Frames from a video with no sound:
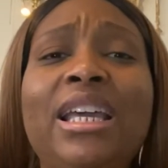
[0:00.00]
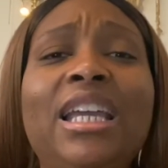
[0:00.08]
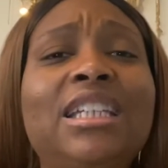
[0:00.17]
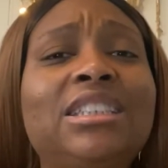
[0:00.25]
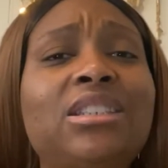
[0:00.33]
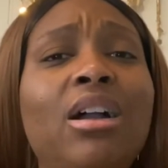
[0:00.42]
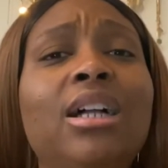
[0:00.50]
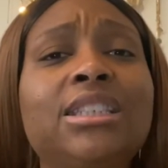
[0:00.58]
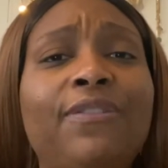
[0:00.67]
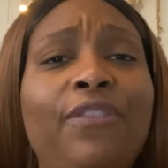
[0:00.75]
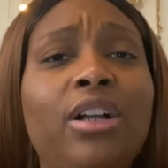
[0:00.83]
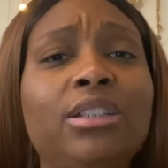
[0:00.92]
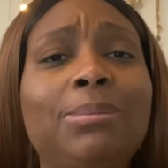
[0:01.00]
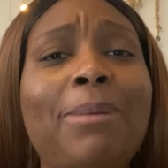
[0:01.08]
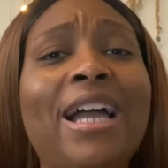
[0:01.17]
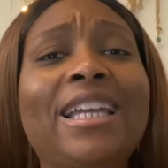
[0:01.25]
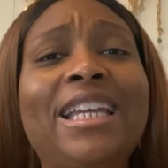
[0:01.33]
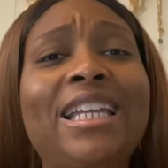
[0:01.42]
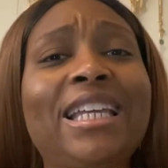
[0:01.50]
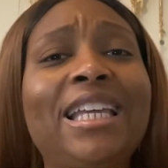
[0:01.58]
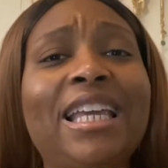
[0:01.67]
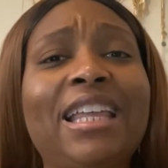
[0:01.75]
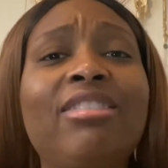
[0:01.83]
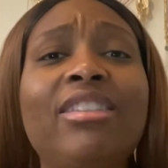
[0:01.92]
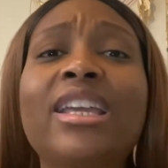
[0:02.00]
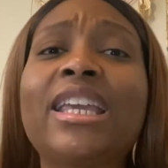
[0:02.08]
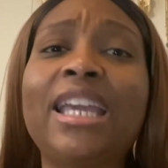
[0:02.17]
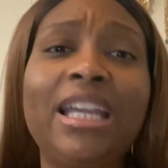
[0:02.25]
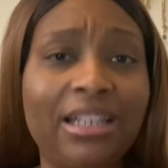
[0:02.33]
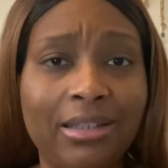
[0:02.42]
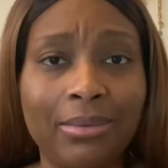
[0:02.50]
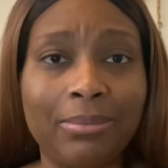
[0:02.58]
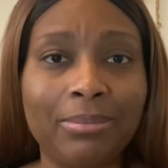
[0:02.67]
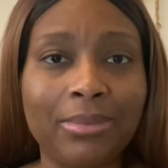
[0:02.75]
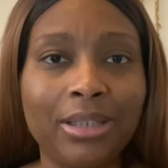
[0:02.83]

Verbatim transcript: it starts first by getting in the kingdom.